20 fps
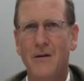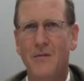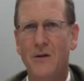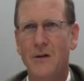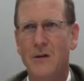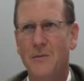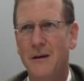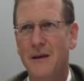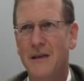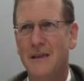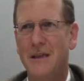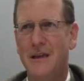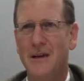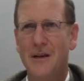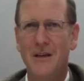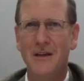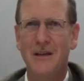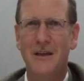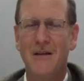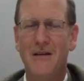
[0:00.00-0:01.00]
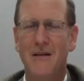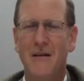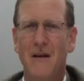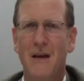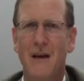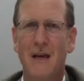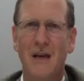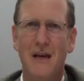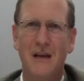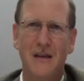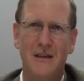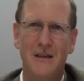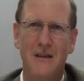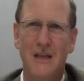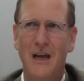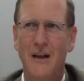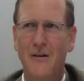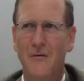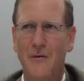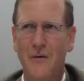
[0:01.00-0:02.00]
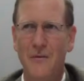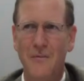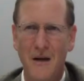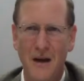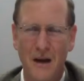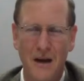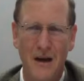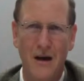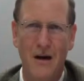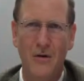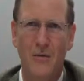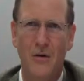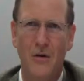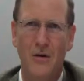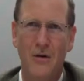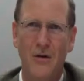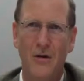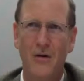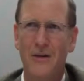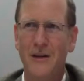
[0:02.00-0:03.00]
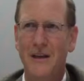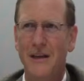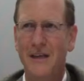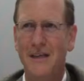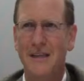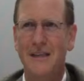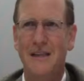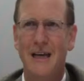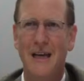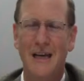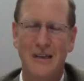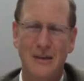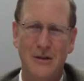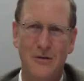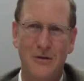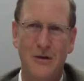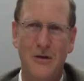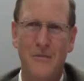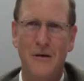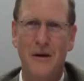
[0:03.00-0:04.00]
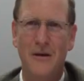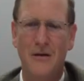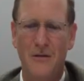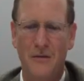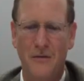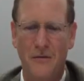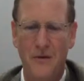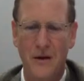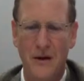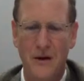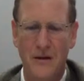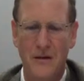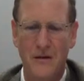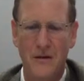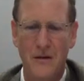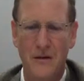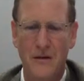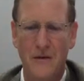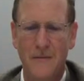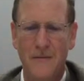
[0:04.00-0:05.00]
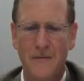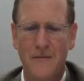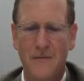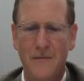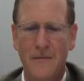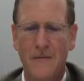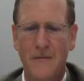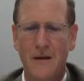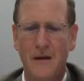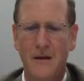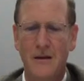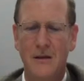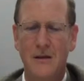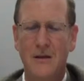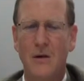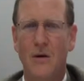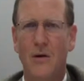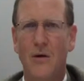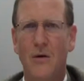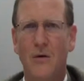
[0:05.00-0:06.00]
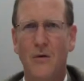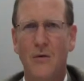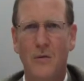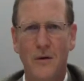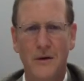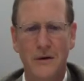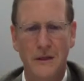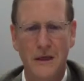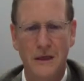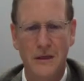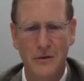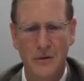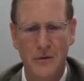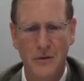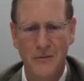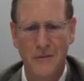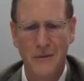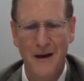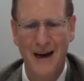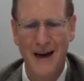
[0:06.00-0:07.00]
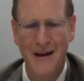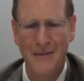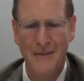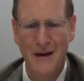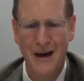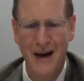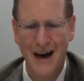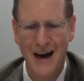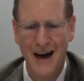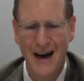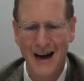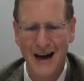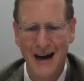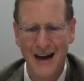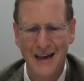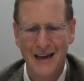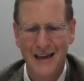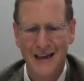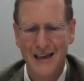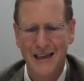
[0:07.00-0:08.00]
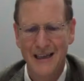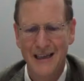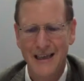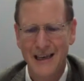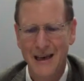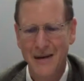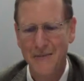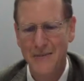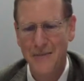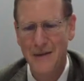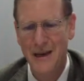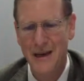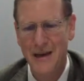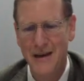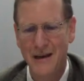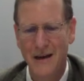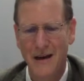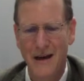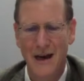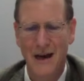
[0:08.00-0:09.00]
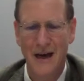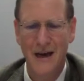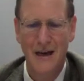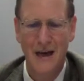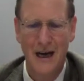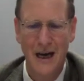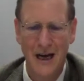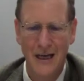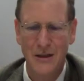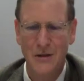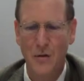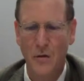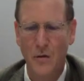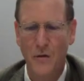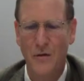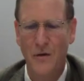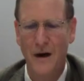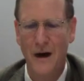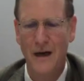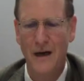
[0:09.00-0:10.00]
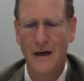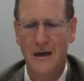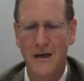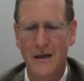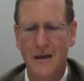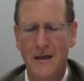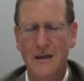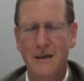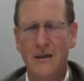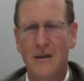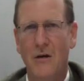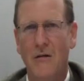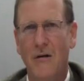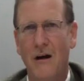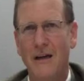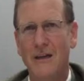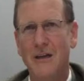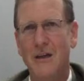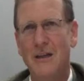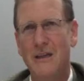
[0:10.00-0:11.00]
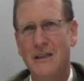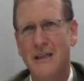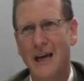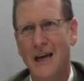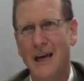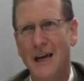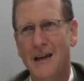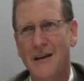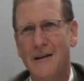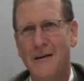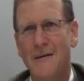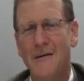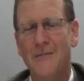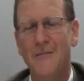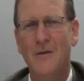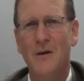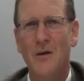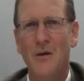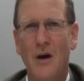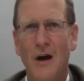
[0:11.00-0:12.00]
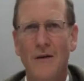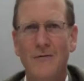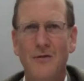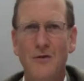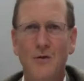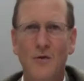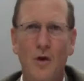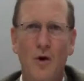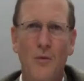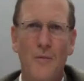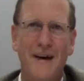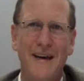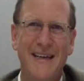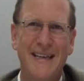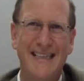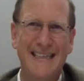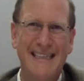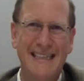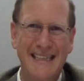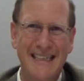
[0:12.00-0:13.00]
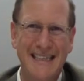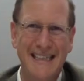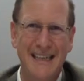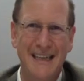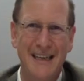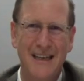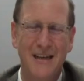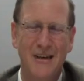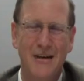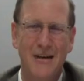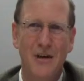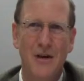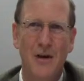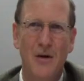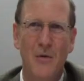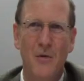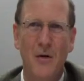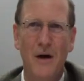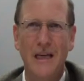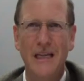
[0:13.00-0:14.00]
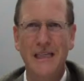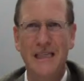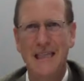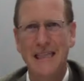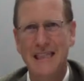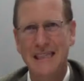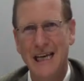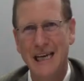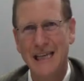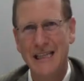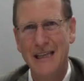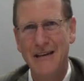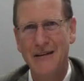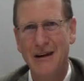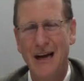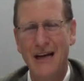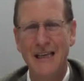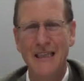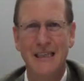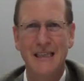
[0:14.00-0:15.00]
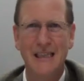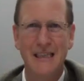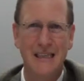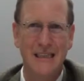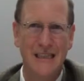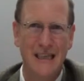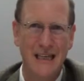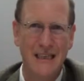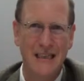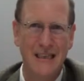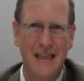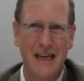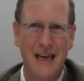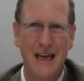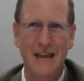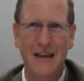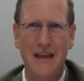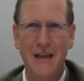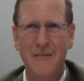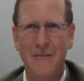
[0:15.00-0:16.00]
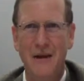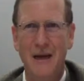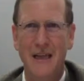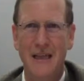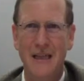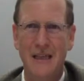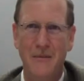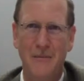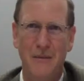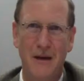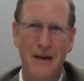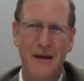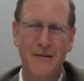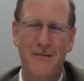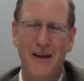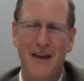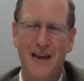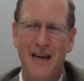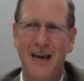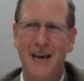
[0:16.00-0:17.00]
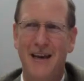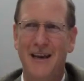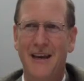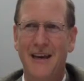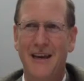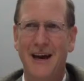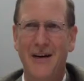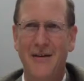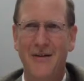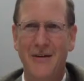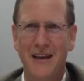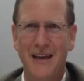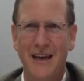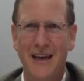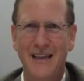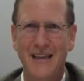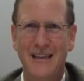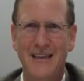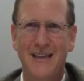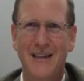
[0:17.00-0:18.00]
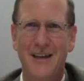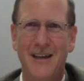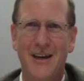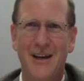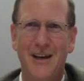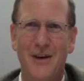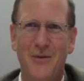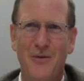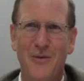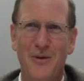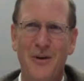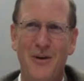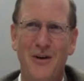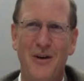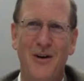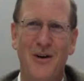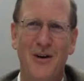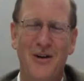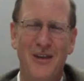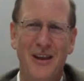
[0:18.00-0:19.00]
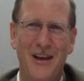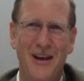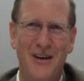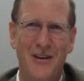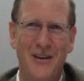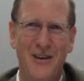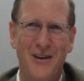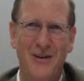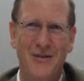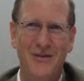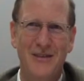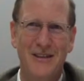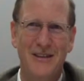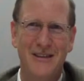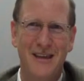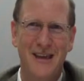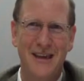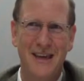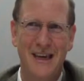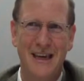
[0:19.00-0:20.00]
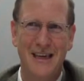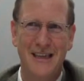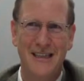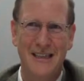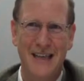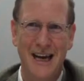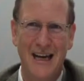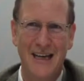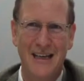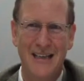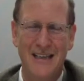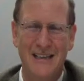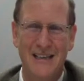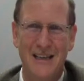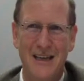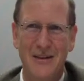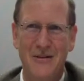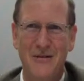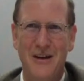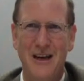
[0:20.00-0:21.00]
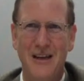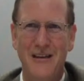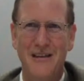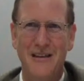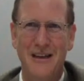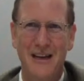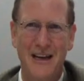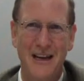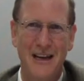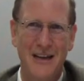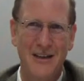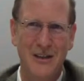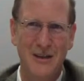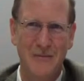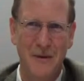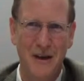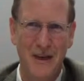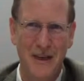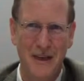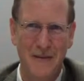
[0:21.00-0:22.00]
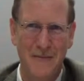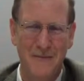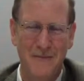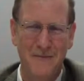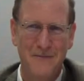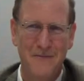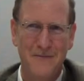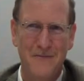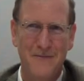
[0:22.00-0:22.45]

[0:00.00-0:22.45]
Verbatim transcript: which means he doesn't, he is not familiar with all these astronomical figures. So what did he do? Merabah kemin hatkufa. So as she said, you have to go by the season when is the sunrise, sunset, and make this manim. Again, in our days, we go on the, those uh, sites and you get the clear manim,